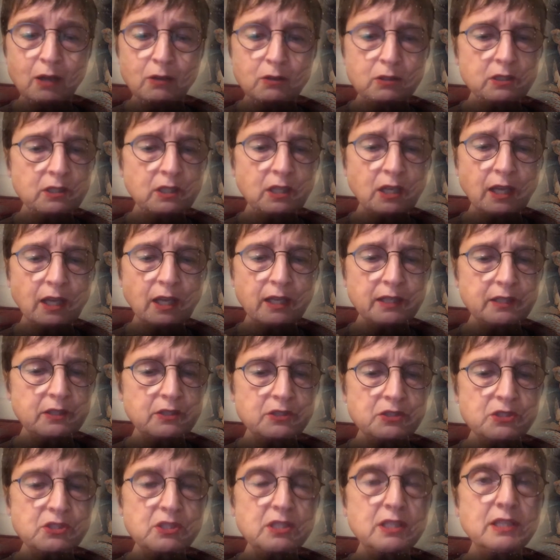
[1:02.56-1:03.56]
How can
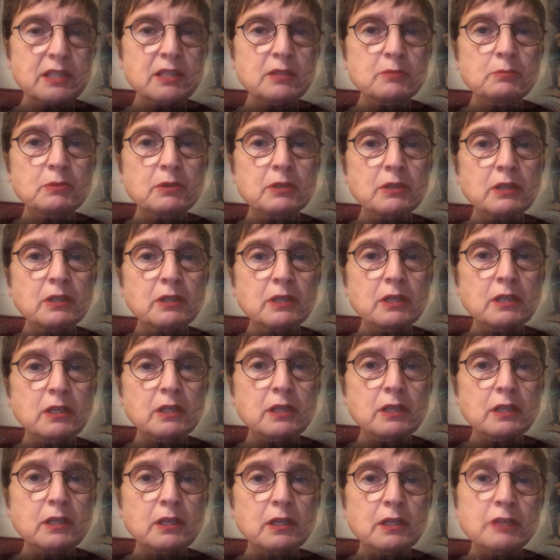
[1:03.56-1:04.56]
Lyca sleep
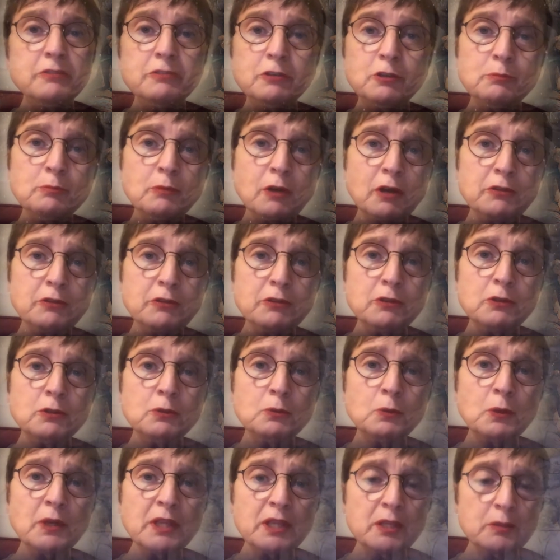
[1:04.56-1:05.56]
if her
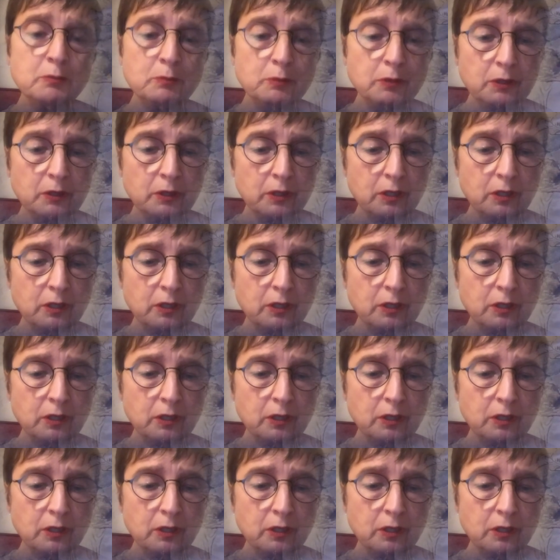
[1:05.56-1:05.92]
mother weep?